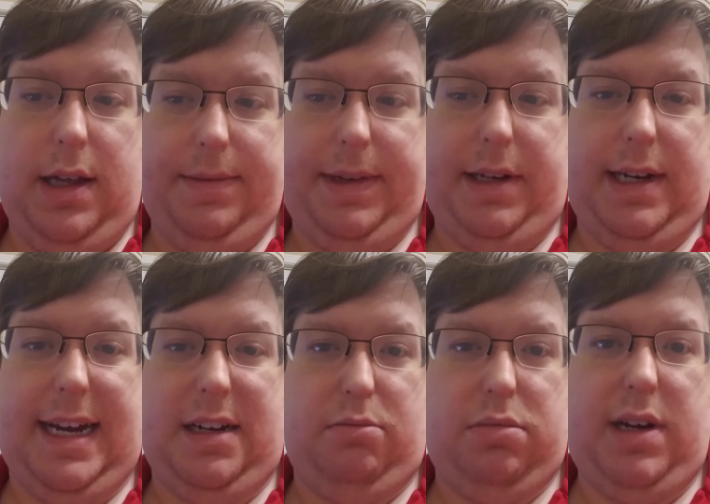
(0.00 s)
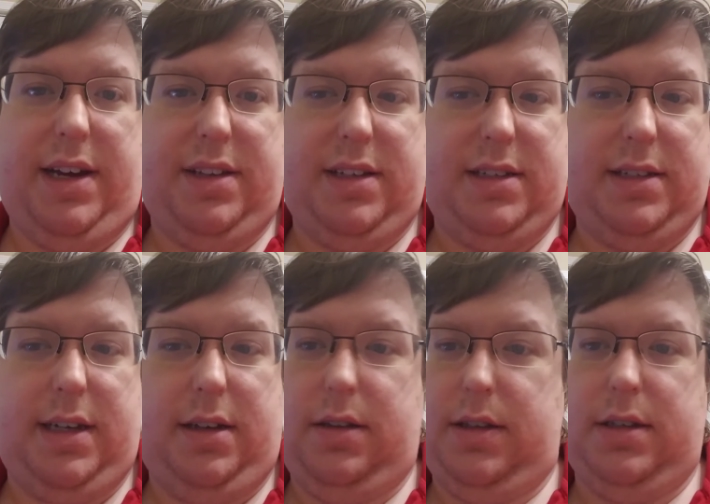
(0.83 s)
I'm getting out of breath just
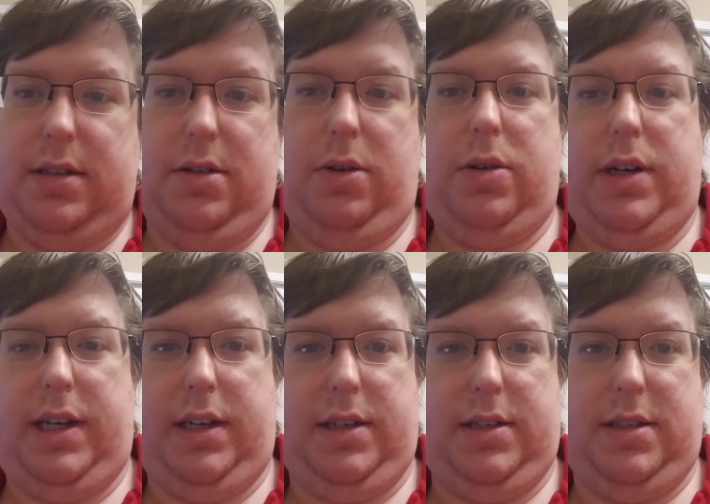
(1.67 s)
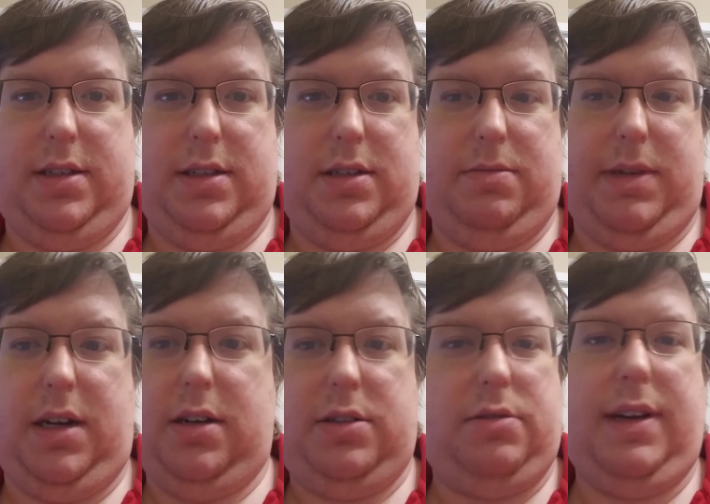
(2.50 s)
telling the story. Just, my
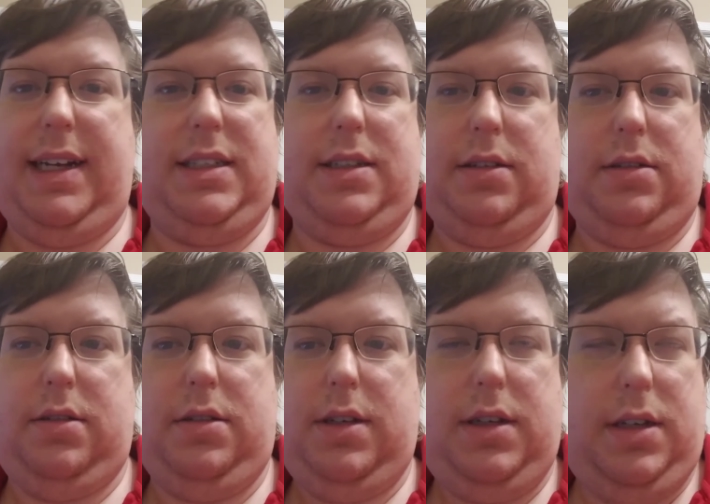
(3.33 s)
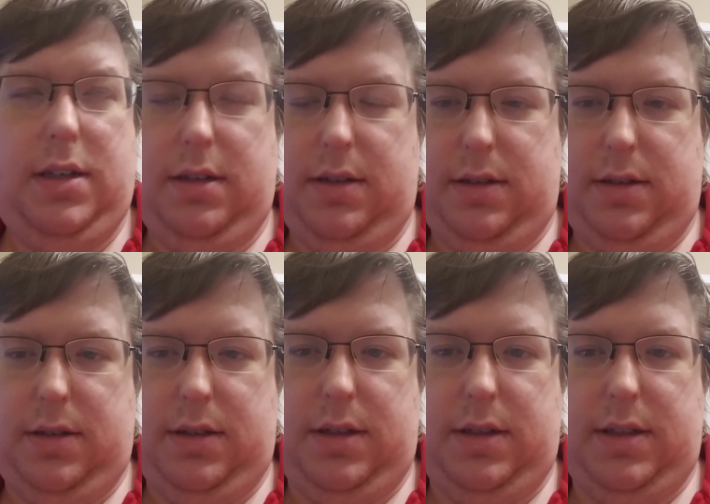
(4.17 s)
heart's racing.
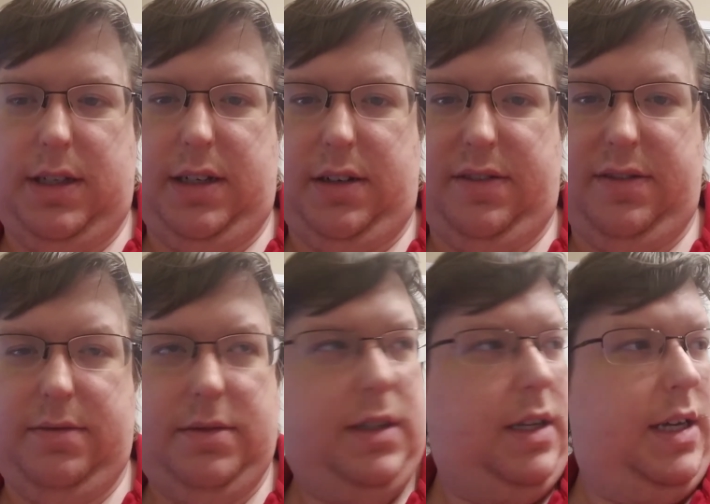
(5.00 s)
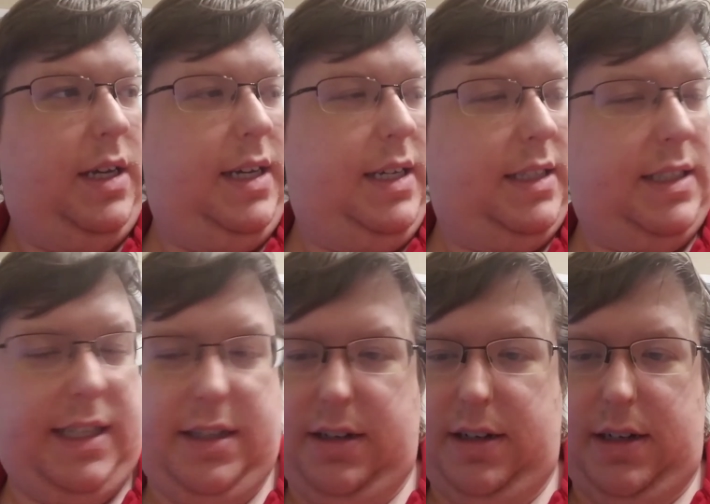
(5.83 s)
Just seeing her,
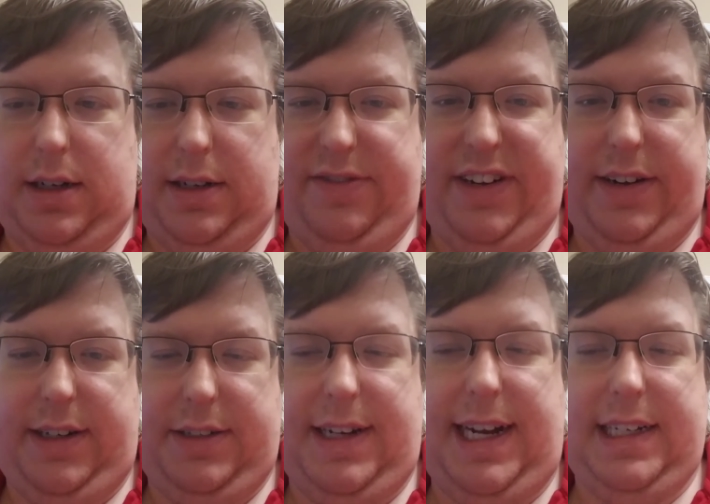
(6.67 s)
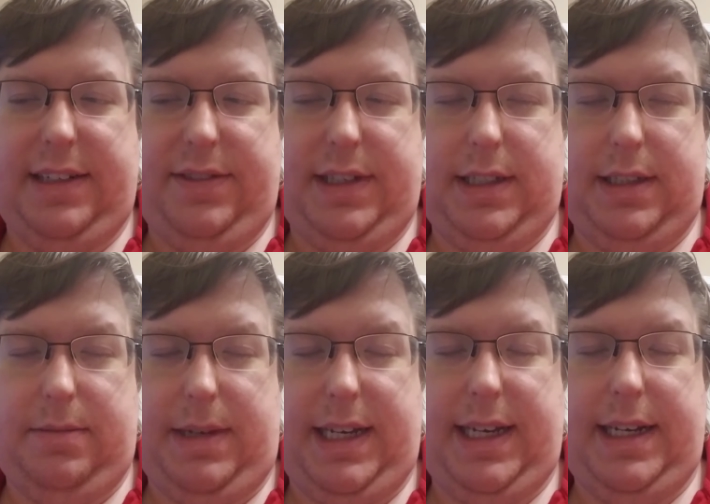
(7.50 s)
seeing her uh, very This is
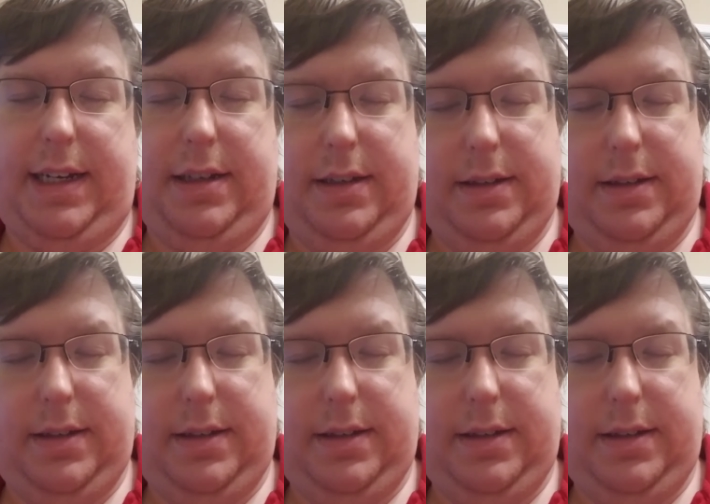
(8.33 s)
my head.